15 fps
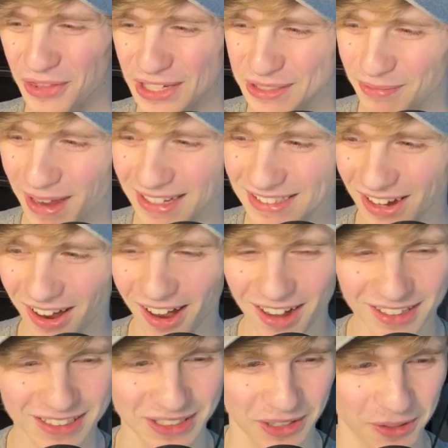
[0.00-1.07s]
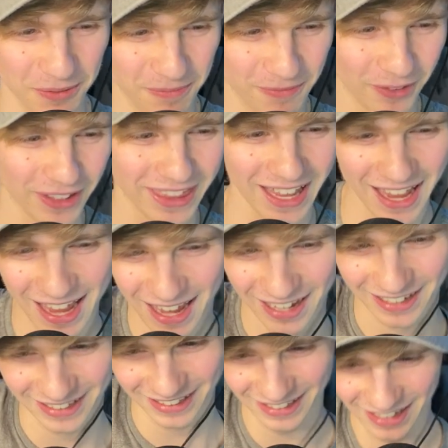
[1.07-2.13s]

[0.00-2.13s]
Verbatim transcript: this mod's awesome. What the heck?